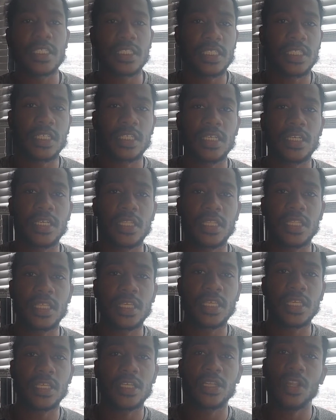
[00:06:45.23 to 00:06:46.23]
to
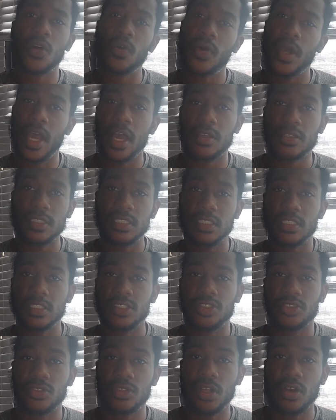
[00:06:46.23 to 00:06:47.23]
the clone houses.
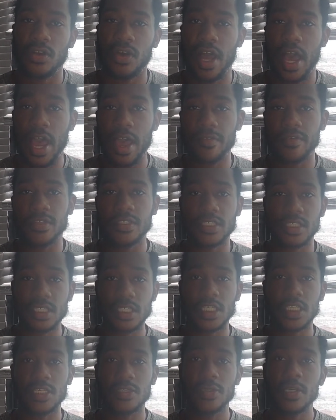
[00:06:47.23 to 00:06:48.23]
You know,
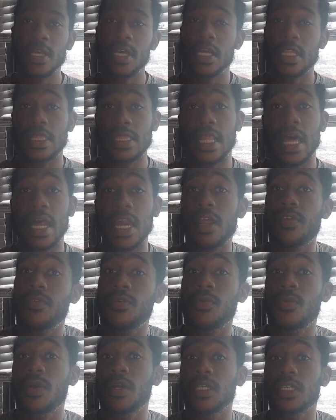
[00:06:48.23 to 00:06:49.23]
obviously not
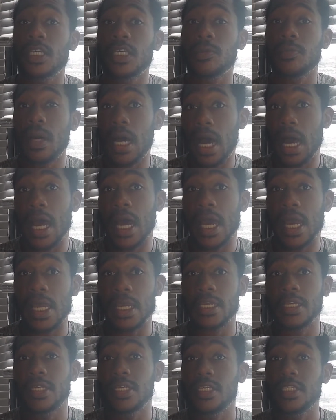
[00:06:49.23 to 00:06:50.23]
everyone could buy
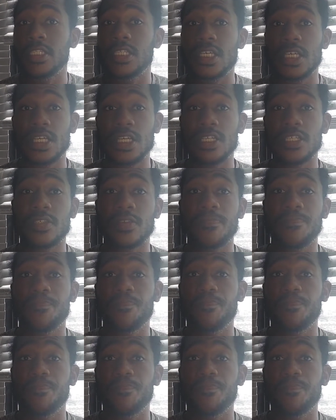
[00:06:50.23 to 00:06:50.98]
these